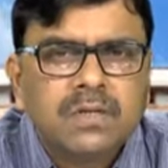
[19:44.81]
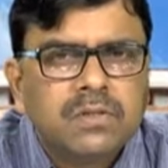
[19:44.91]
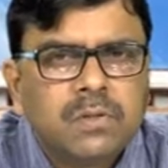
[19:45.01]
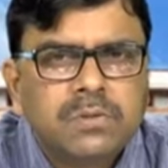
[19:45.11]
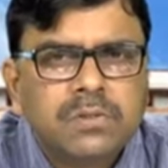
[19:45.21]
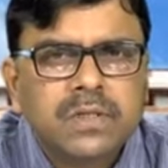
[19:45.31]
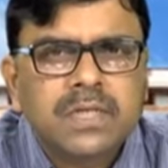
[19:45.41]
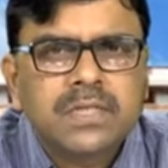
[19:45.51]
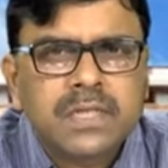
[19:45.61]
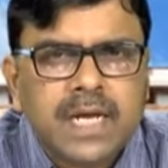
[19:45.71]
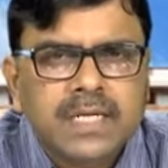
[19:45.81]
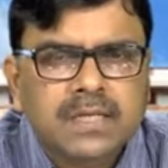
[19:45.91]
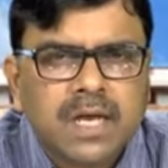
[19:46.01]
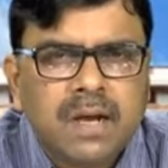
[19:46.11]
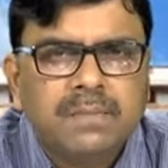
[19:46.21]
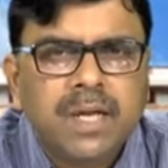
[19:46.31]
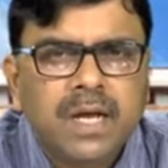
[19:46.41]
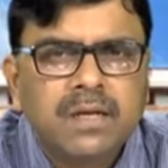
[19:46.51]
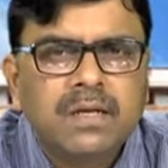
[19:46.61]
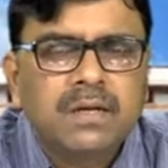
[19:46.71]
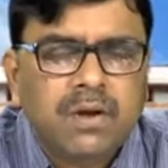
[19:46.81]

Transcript: those states have done